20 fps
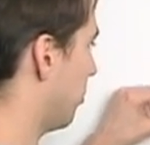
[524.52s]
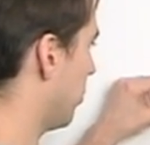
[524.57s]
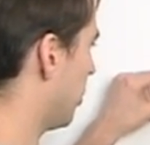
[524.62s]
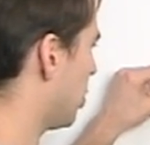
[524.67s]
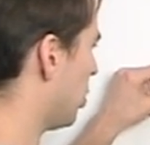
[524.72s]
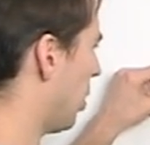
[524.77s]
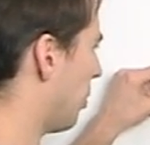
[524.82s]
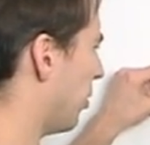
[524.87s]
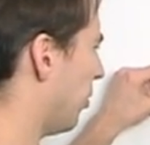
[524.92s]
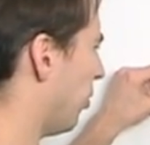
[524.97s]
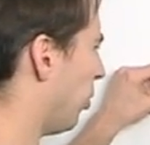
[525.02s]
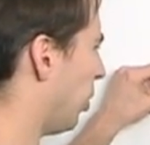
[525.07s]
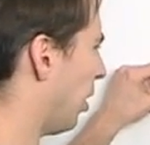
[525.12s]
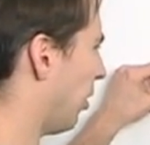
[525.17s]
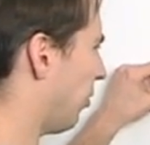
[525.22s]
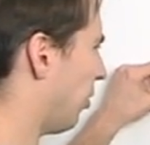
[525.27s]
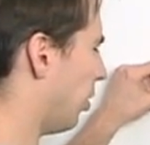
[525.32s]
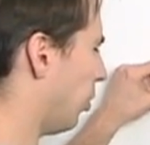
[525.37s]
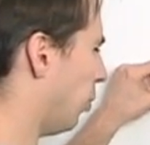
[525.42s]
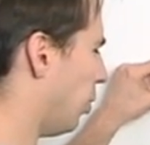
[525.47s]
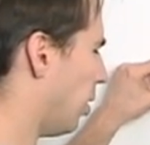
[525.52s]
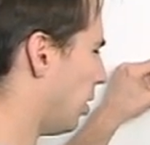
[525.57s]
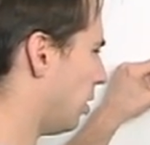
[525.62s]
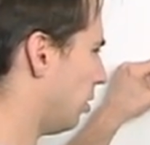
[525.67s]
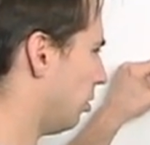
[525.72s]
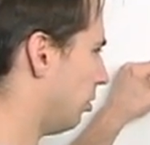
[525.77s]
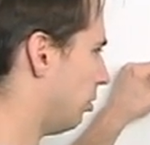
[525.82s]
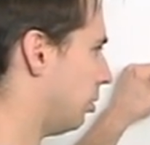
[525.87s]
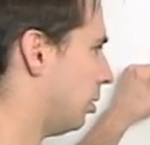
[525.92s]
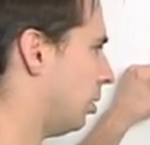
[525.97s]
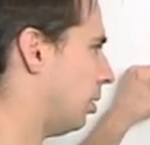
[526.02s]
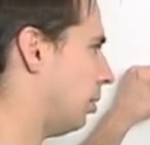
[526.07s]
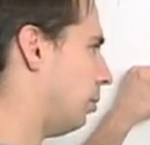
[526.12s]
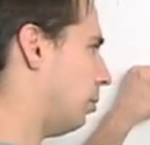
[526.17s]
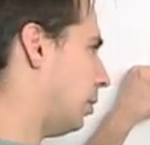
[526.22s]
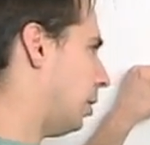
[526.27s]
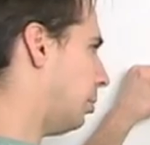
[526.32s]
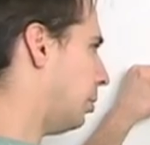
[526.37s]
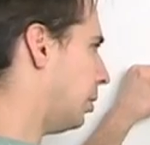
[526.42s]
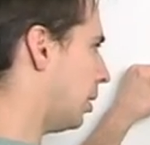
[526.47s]
swap the 4 out for the 1, and yeah,
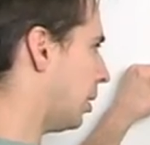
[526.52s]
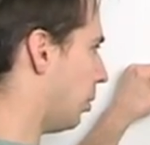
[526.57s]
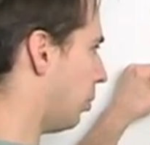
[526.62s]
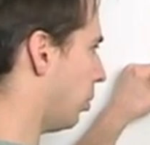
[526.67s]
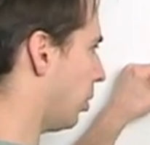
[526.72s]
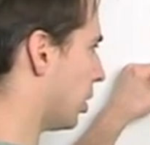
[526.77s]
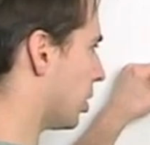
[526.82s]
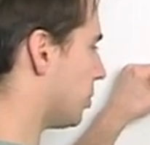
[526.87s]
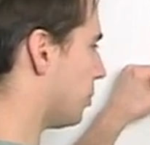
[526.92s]
maybe that works,